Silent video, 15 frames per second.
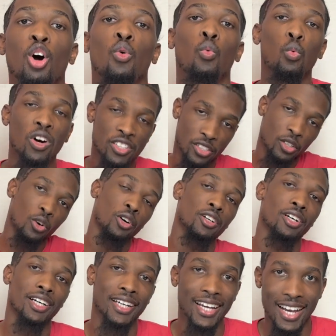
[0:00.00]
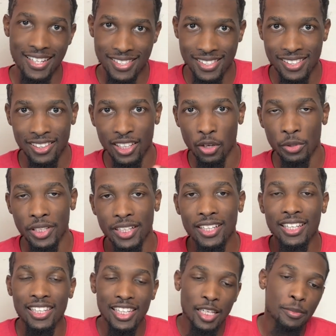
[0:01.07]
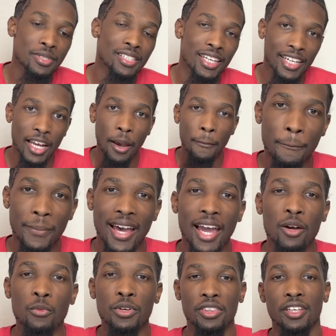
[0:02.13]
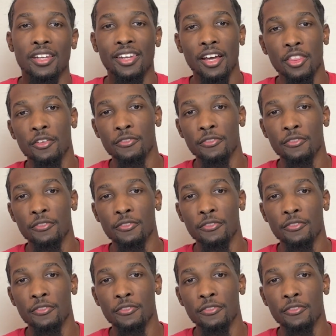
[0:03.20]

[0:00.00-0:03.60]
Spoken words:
What's going on, guys? It's Loaded Clips, and I'm back with another